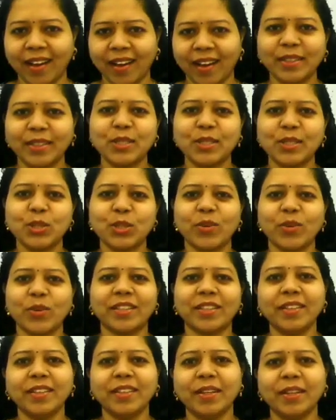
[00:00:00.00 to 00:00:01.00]
Hi, this is
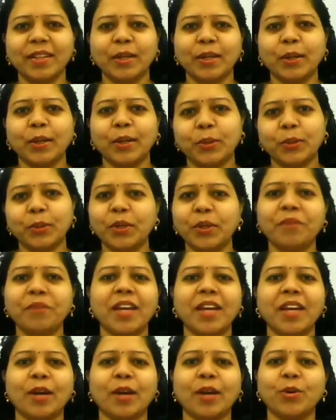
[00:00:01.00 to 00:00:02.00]
Swati. Today
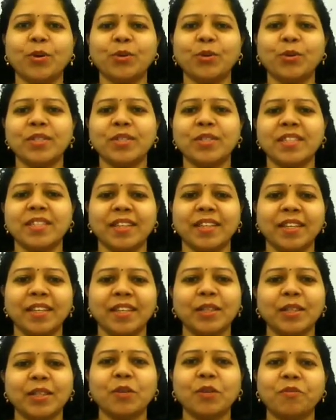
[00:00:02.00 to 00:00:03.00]
we are going to see
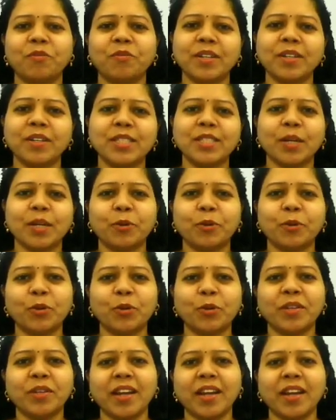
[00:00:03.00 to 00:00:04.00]
the first
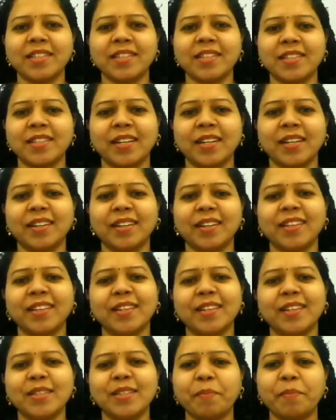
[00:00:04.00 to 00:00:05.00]
chapter of the 9th standard,
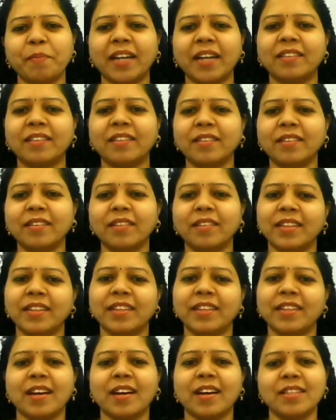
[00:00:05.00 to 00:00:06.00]
that is matter
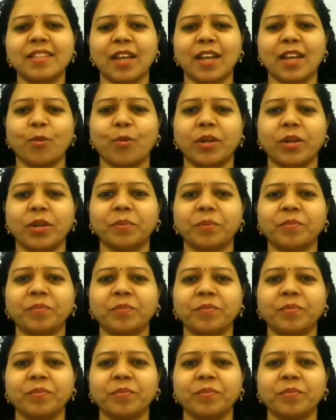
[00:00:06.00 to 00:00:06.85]
in our surrounding.